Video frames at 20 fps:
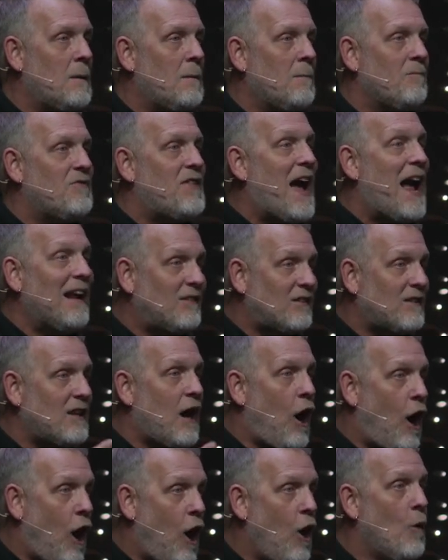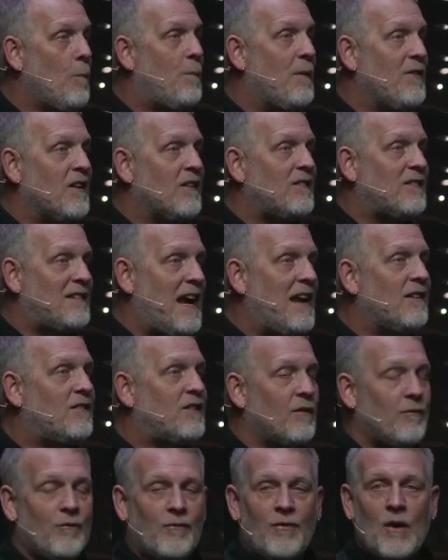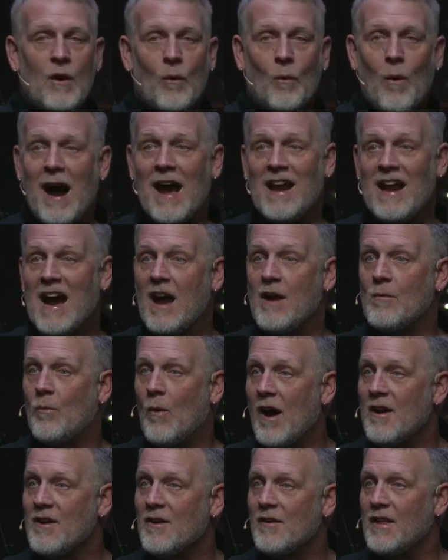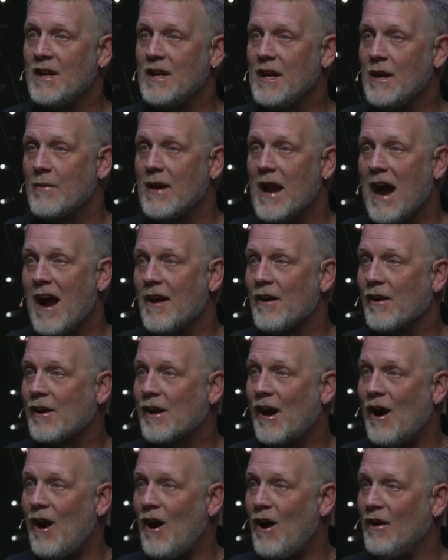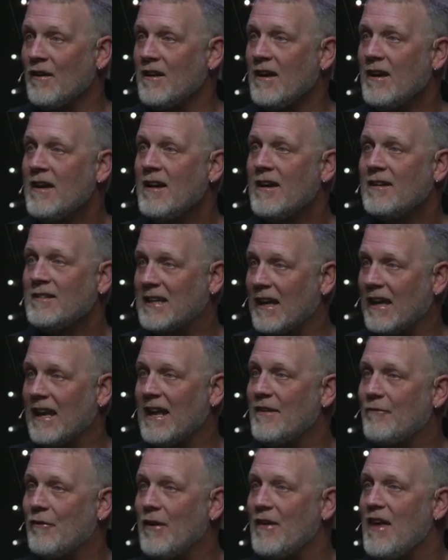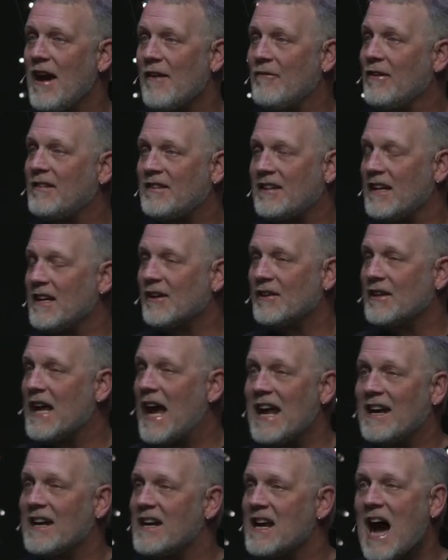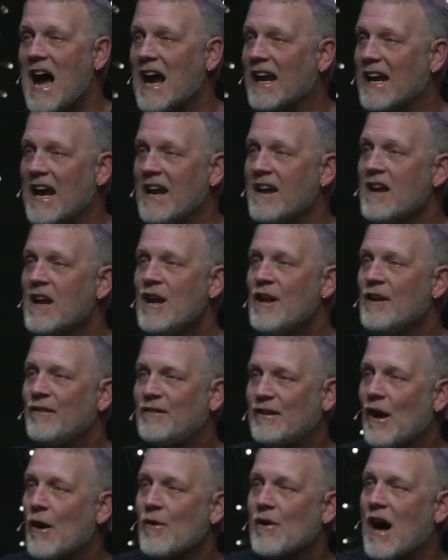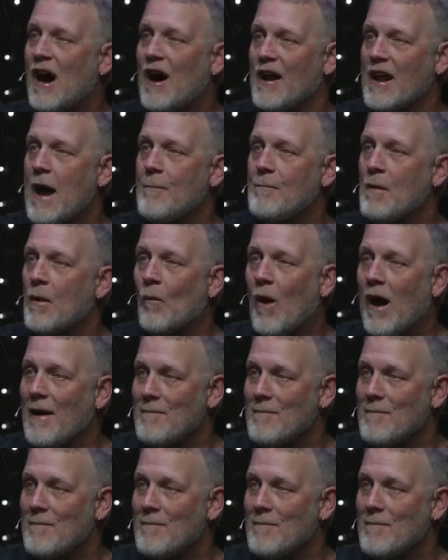That's the hope and the sense of wide eyed wonder that you and I are called to live with every single day, to not get so caught up in what